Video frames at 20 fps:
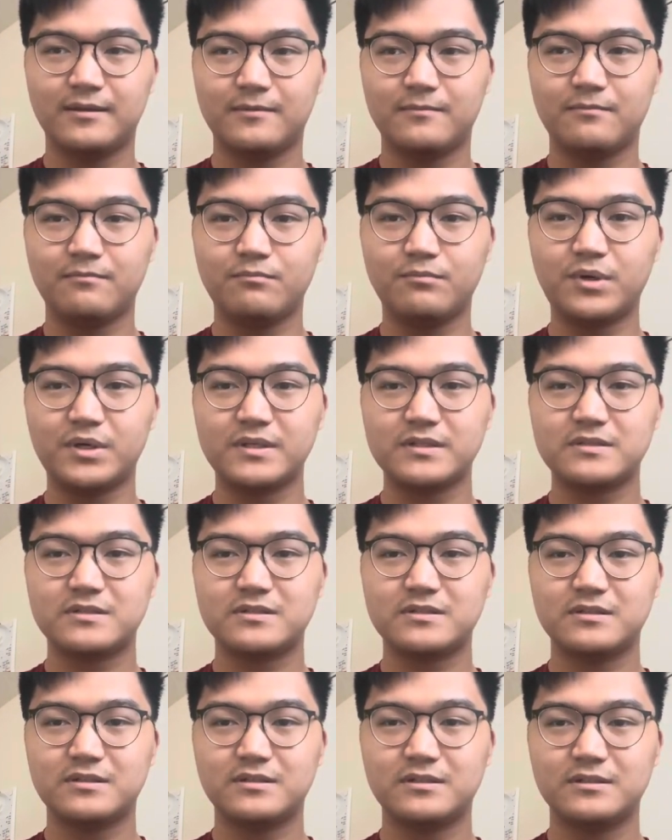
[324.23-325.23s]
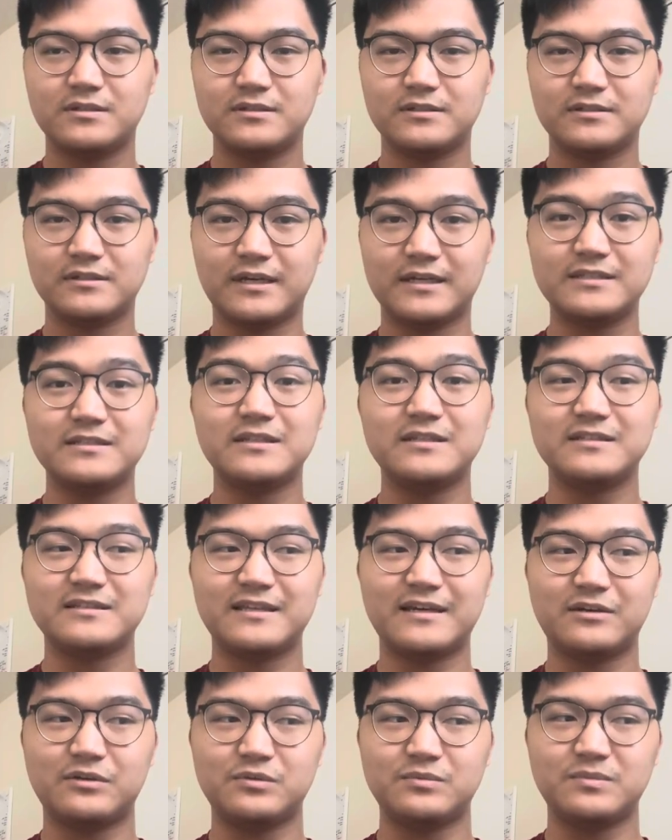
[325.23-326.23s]
but I think
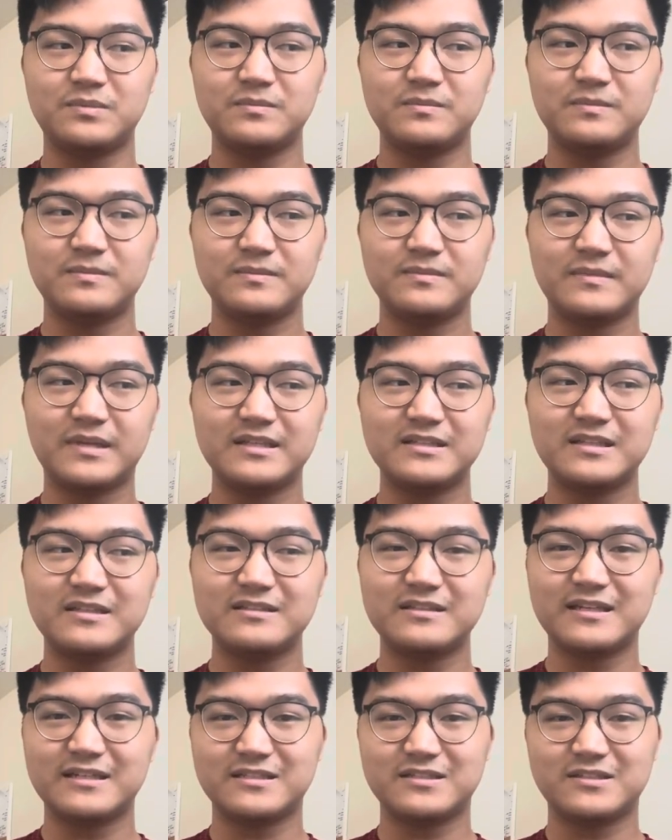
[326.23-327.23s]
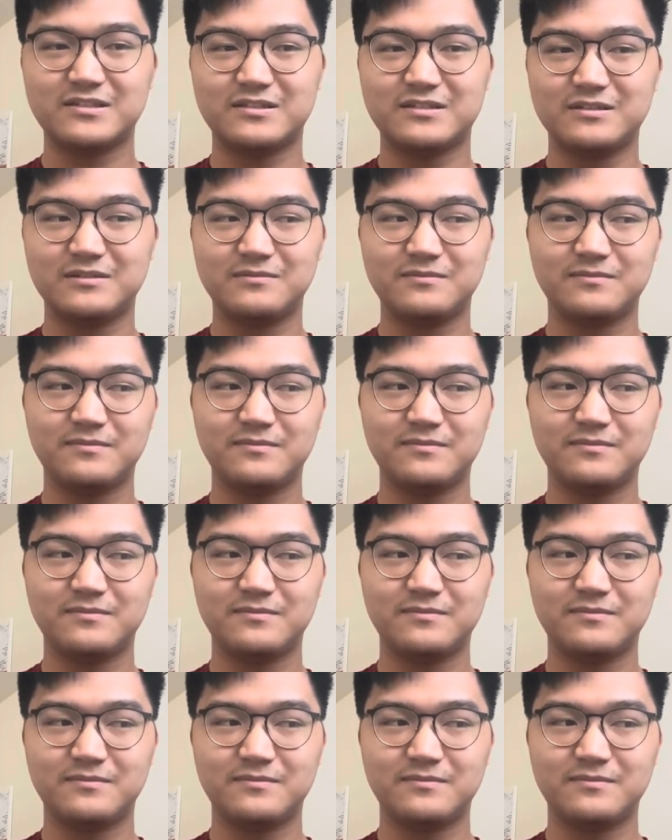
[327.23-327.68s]
that's